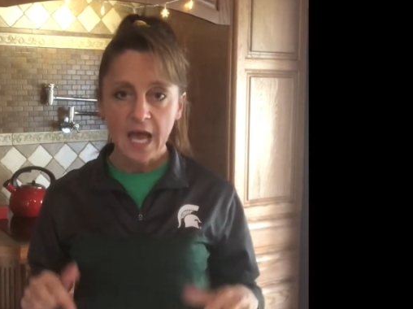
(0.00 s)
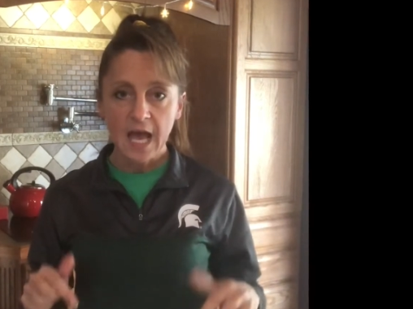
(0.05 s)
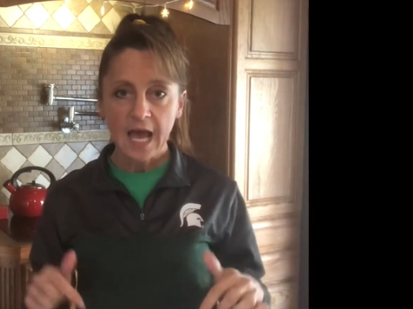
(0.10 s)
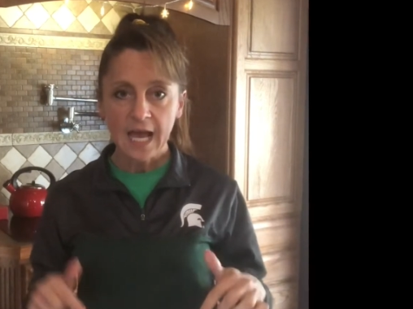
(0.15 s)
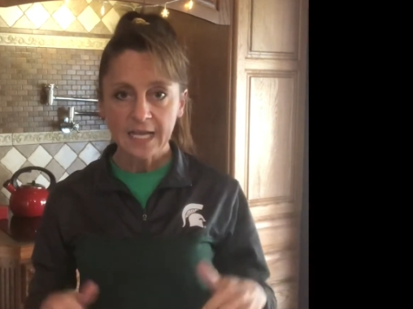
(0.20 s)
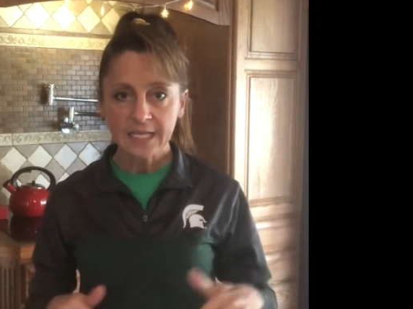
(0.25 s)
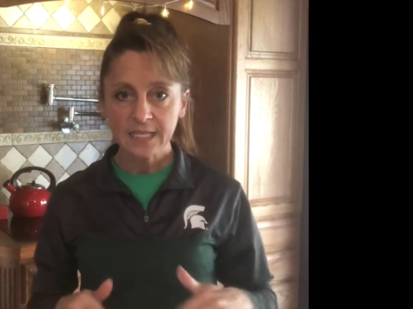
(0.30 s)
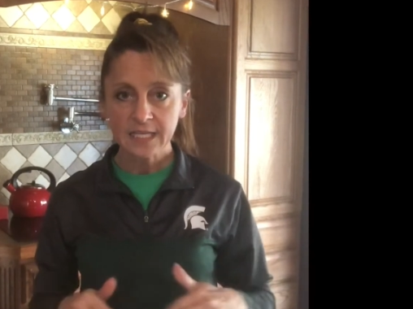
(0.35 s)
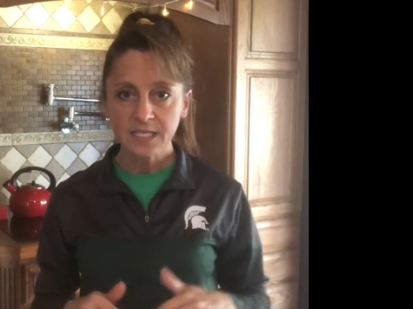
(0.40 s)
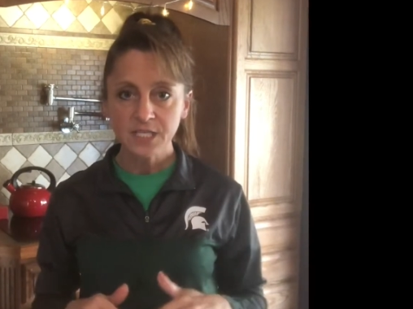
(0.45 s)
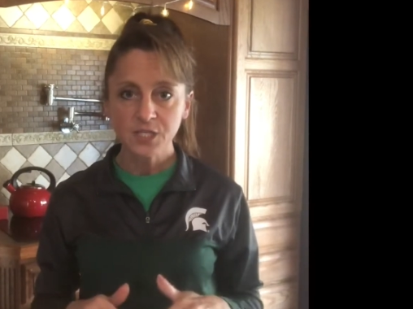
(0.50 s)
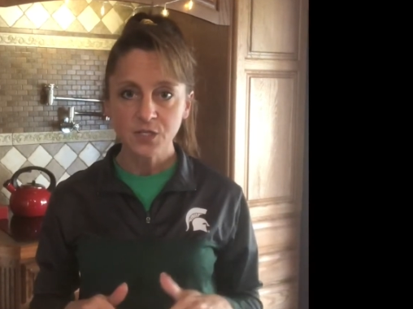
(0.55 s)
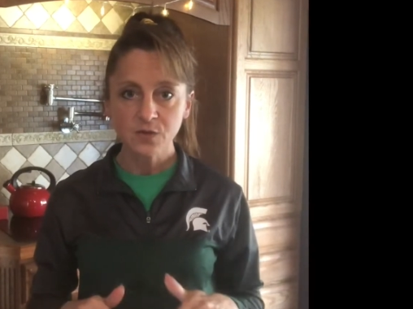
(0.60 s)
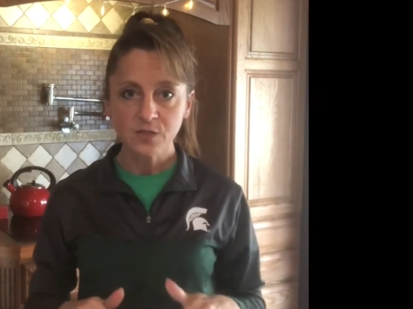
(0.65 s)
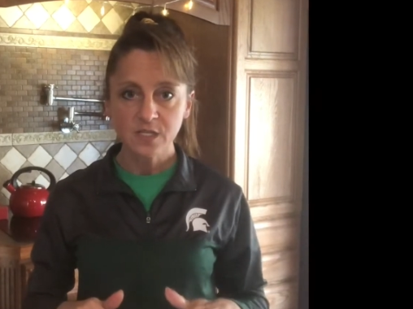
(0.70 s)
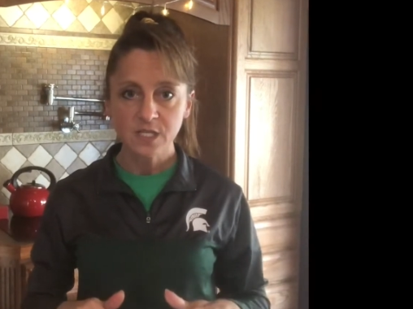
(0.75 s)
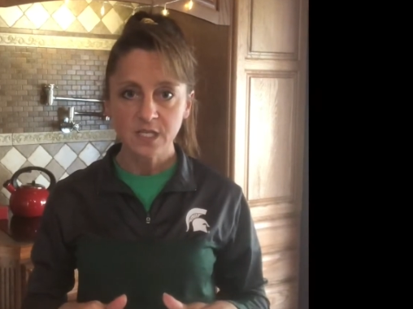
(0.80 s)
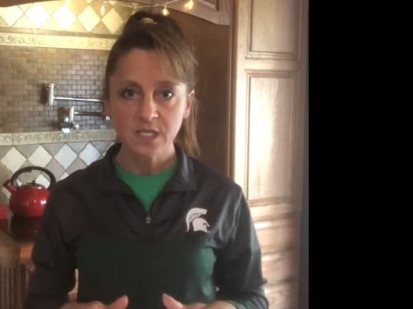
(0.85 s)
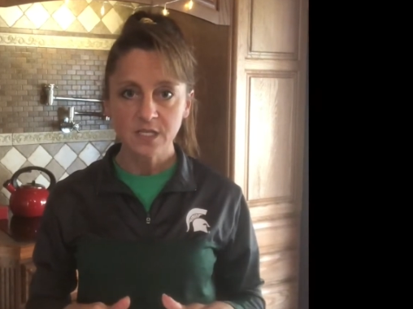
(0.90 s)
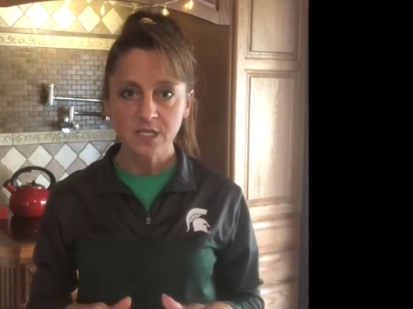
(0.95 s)
I like to use
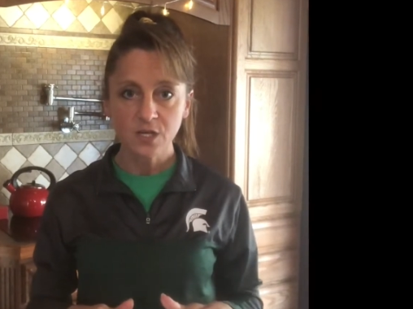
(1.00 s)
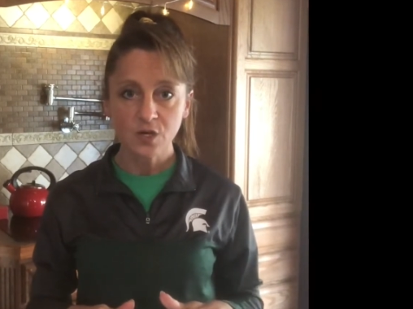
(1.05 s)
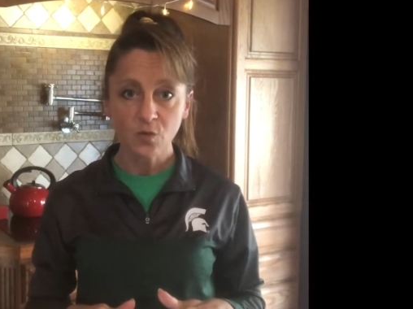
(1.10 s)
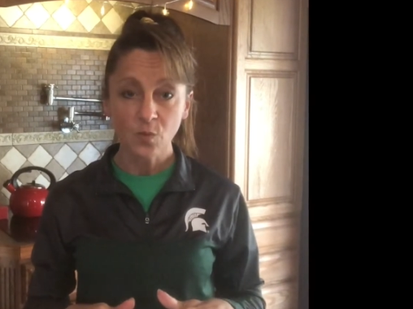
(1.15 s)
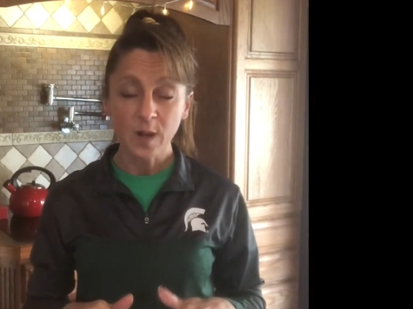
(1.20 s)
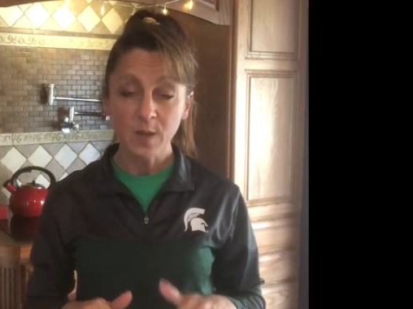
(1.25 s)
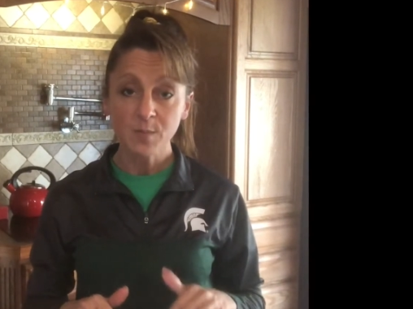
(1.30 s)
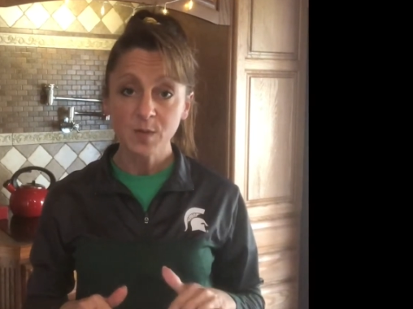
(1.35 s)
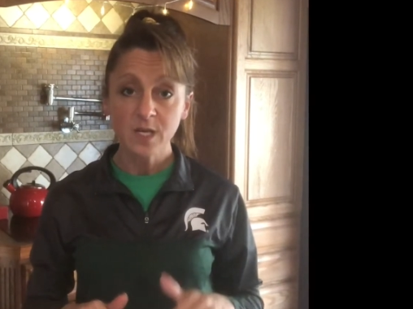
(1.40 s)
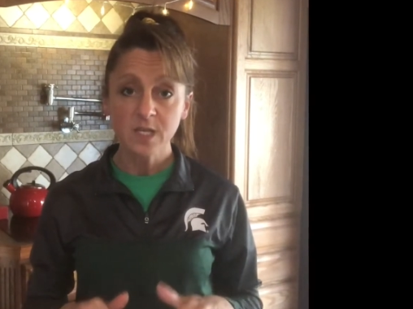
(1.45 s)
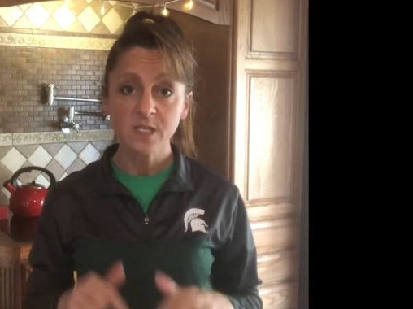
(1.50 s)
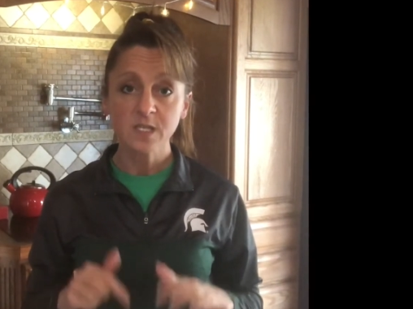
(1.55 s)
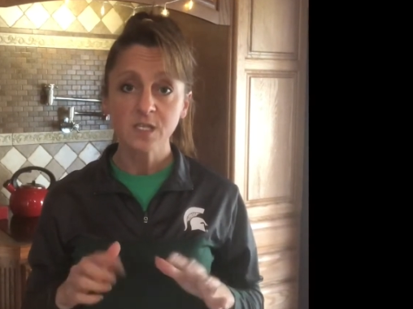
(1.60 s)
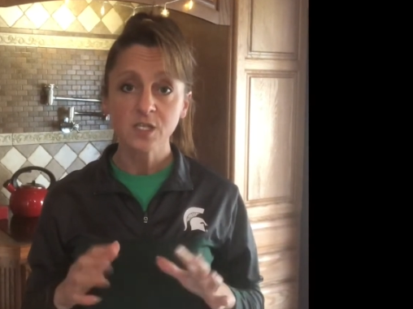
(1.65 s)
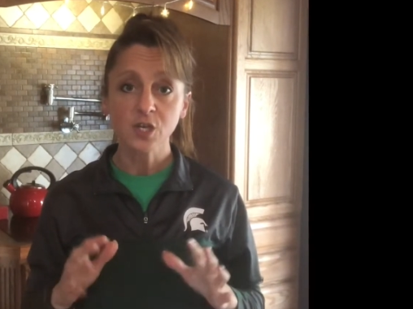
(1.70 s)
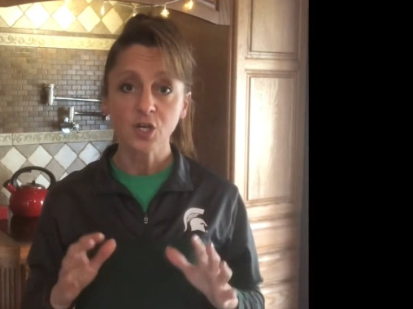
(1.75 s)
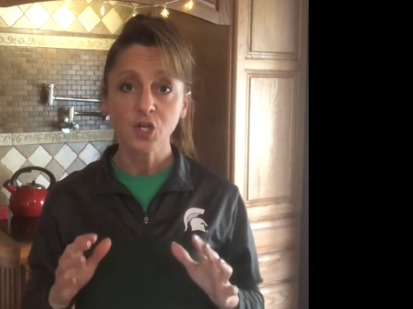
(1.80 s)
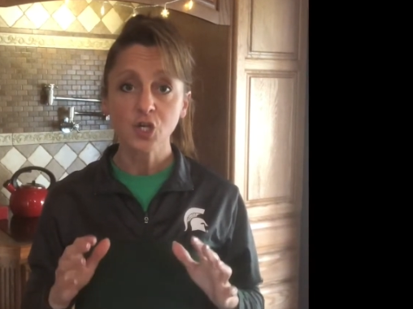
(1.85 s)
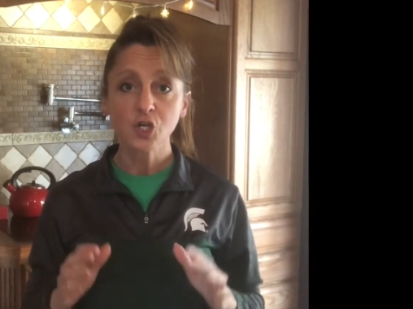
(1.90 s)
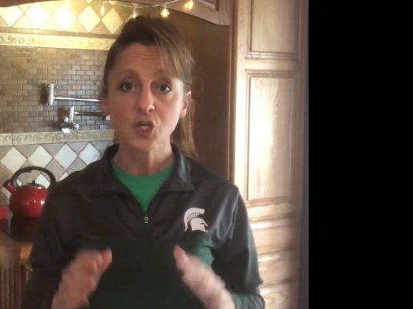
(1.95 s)
things that are white because it's
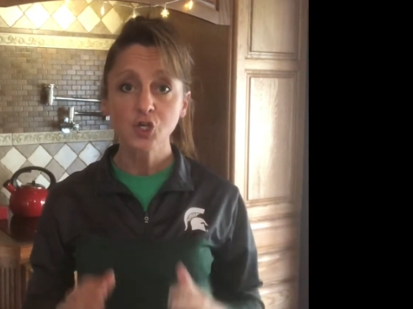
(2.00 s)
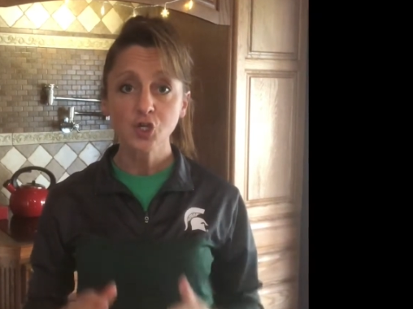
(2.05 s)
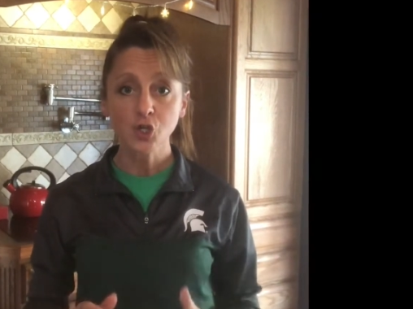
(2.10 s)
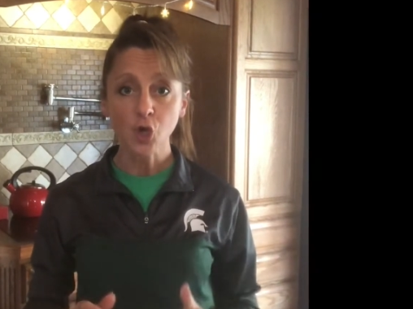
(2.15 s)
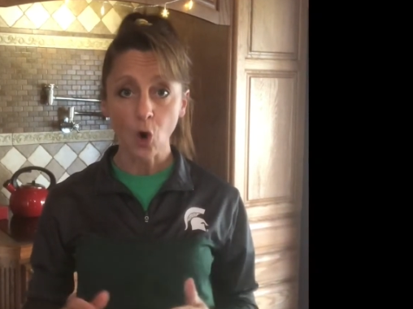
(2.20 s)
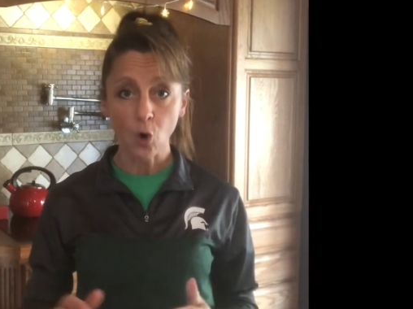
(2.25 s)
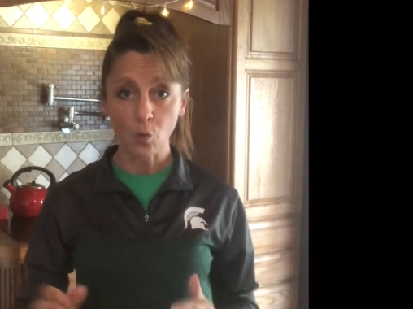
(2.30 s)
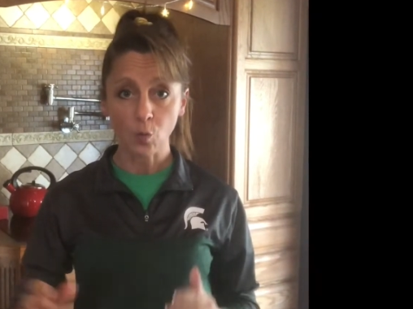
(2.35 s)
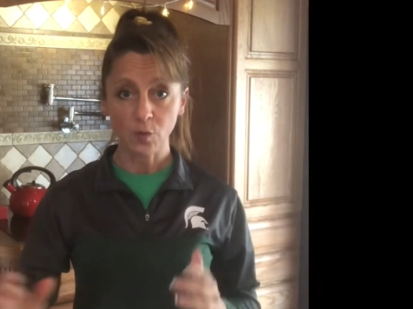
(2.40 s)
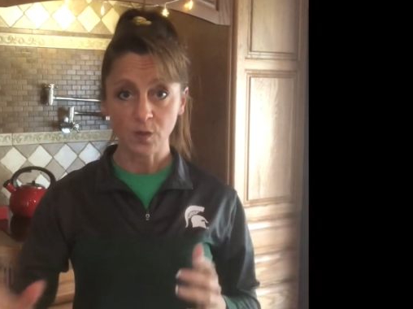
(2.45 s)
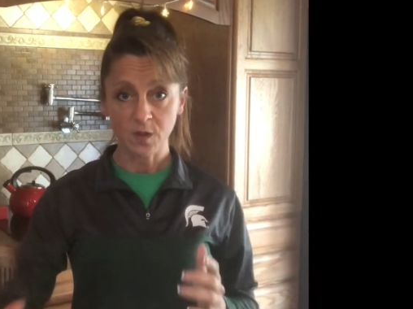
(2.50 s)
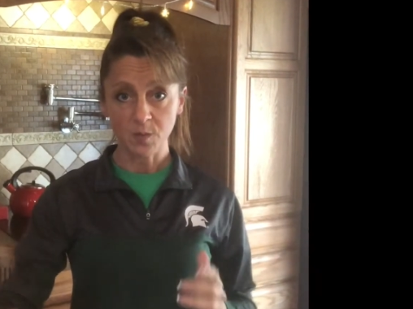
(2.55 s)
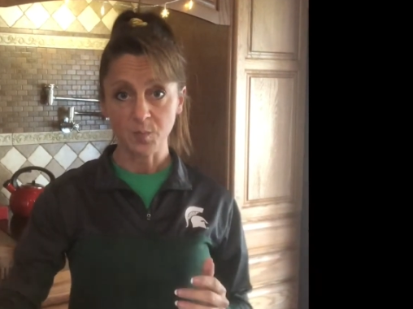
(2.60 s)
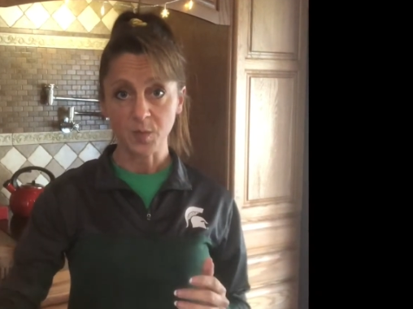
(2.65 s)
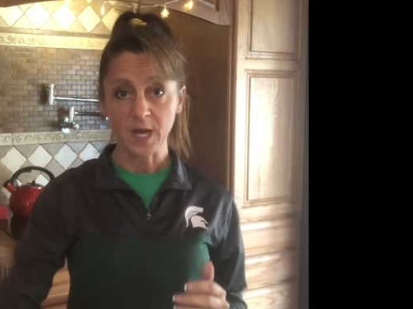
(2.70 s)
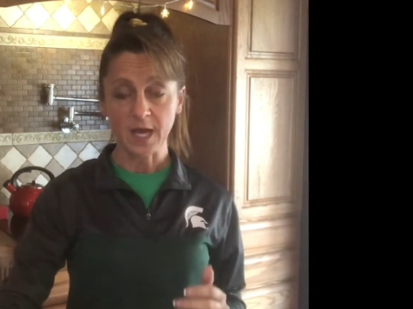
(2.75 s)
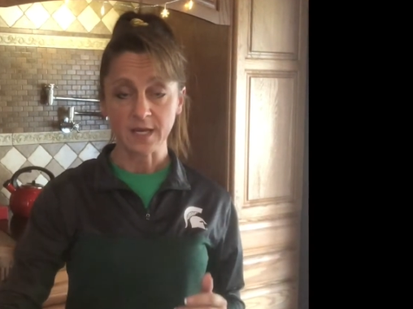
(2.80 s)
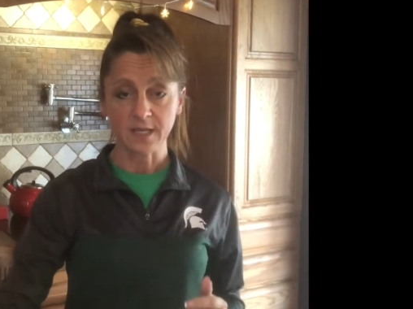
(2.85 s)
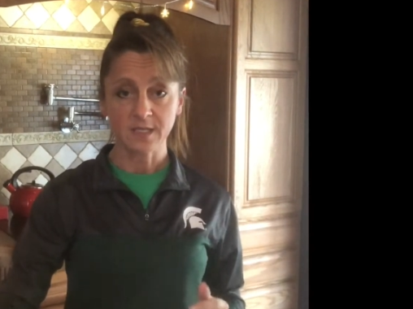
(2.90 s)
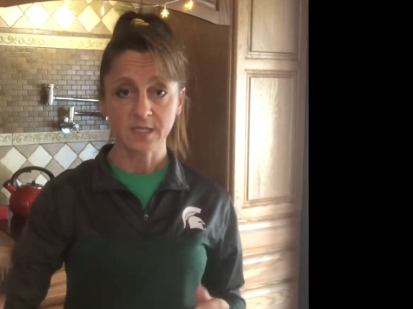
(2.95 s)
gonna show the
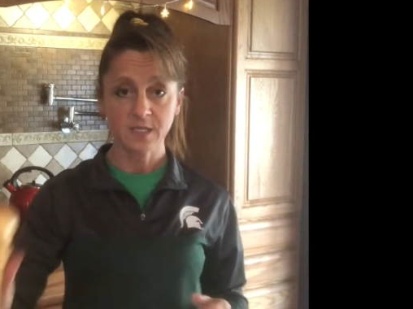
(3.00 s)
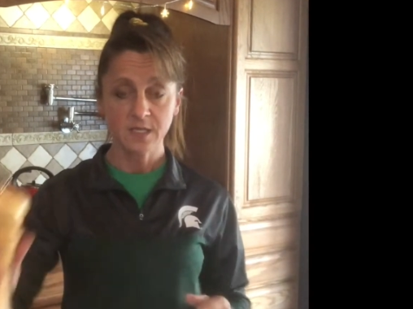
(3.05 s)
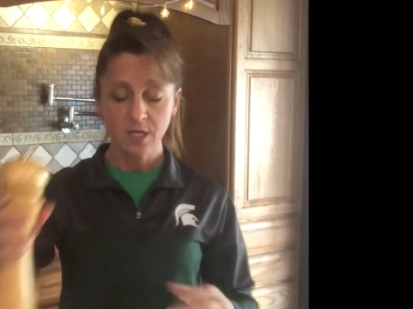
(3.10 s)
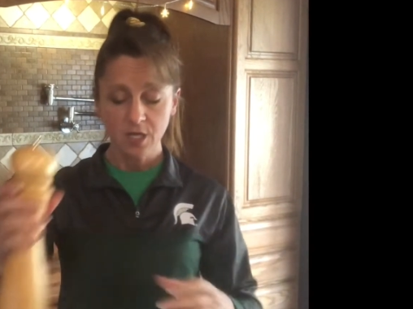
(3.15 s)
best.